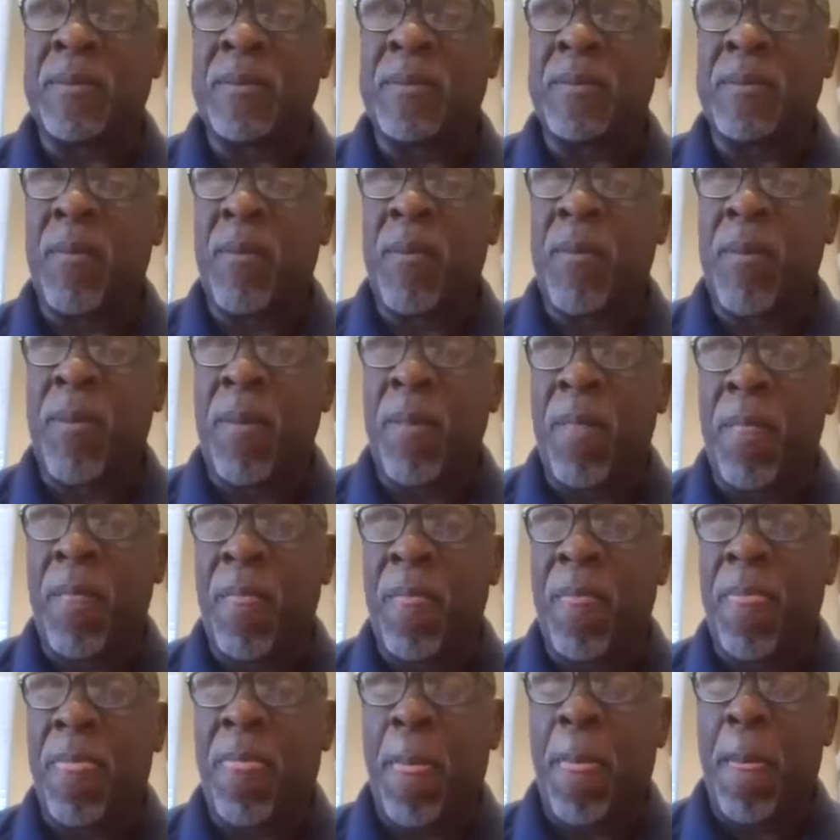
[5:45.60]
And
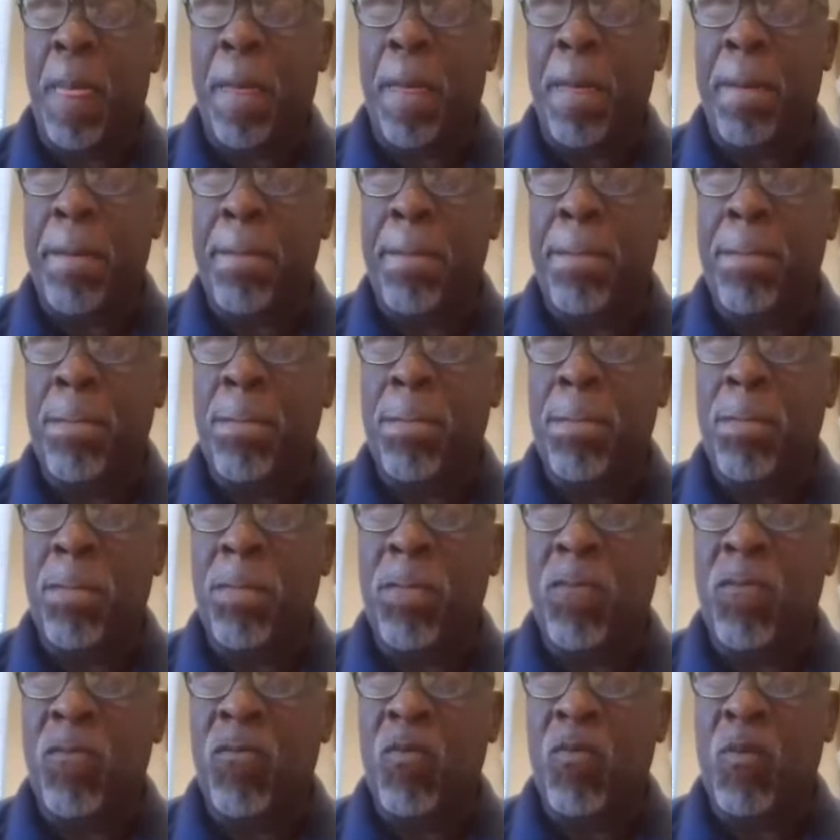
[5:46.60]
they rank at the
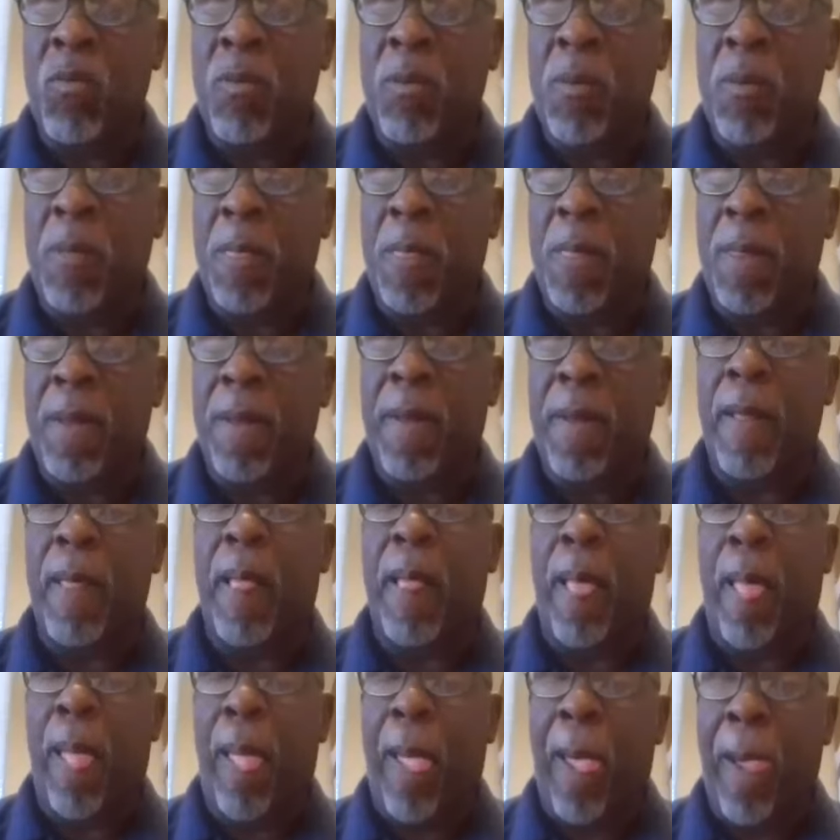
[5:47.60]
top of the
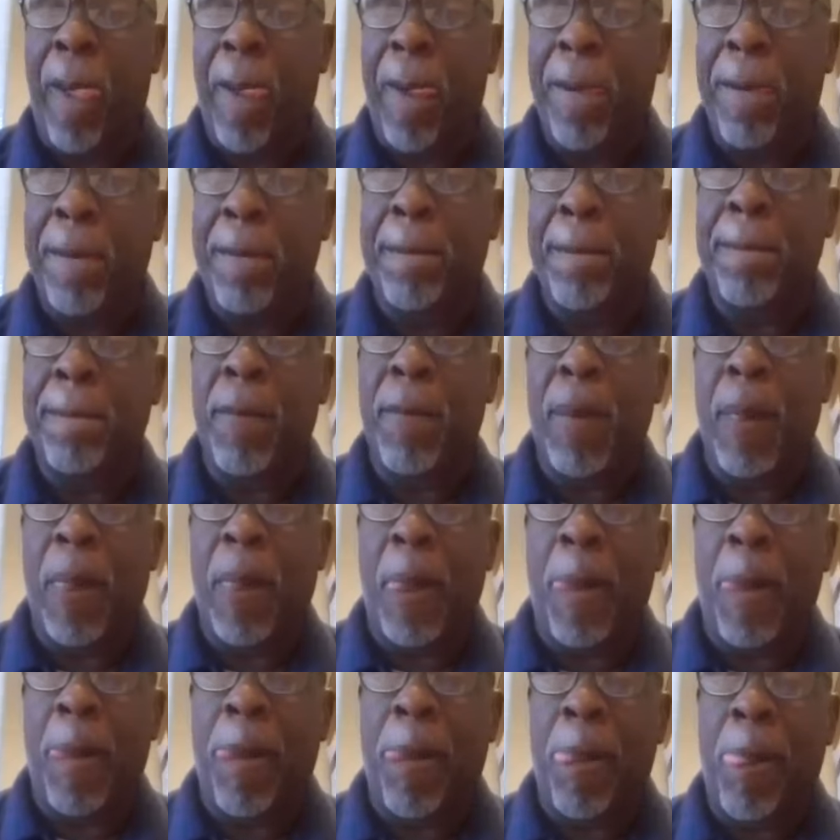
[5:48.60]
NCAA leaders in
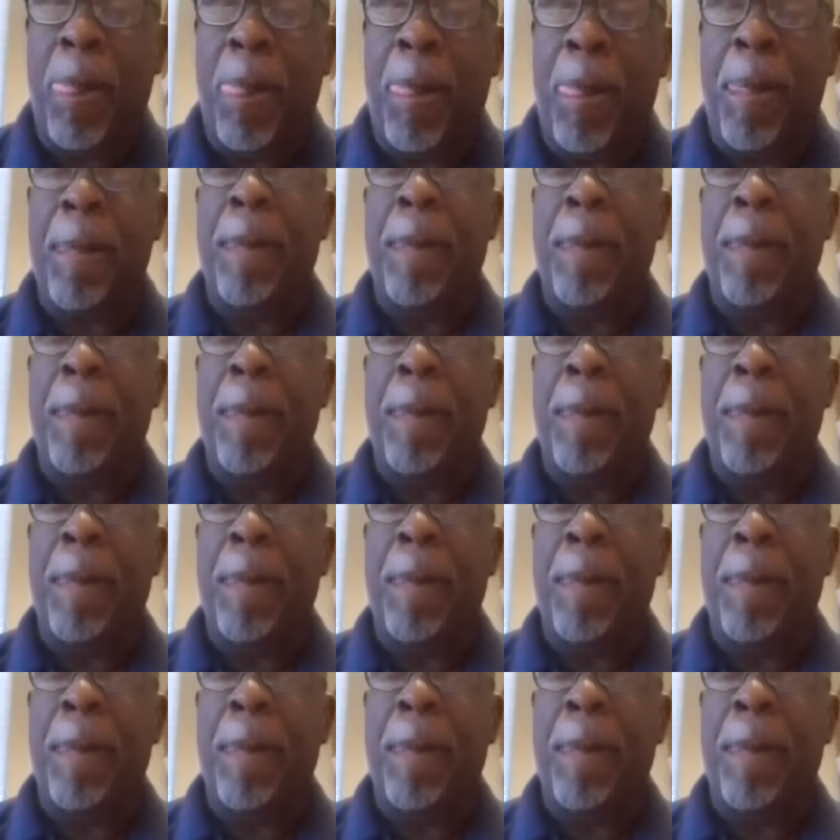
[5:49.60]
turnover margin.